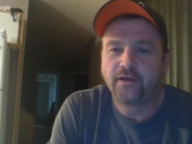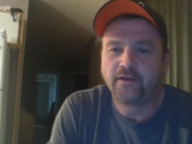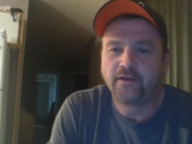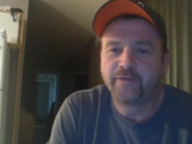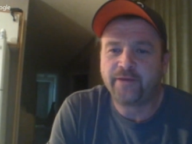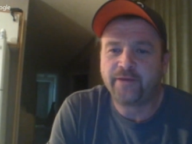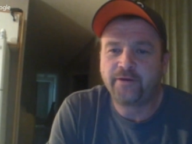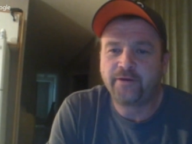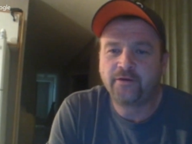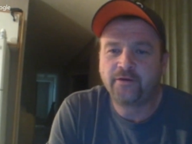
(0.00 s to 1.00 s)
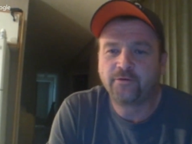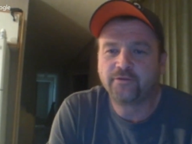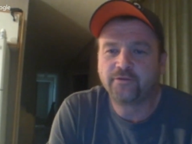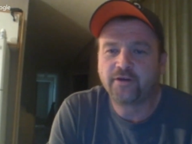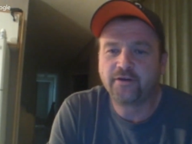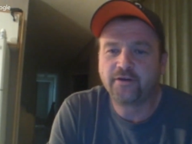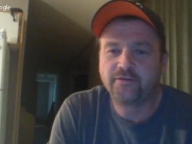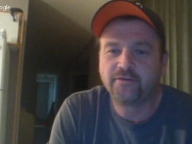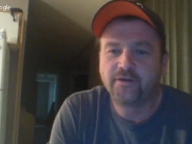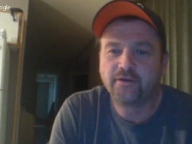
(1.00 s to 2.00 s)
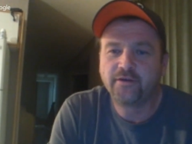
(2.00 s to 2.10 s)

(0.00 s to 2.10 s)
Hey, Alabama, old dogs,